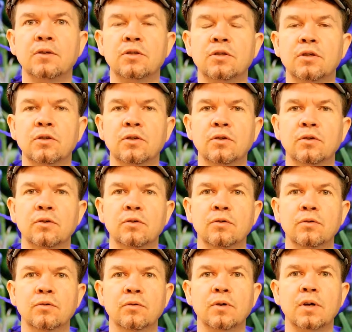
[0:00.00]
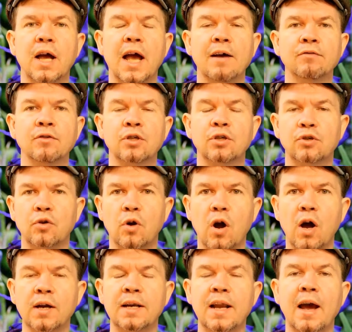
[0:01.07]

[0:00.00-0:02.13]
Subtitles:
to have strong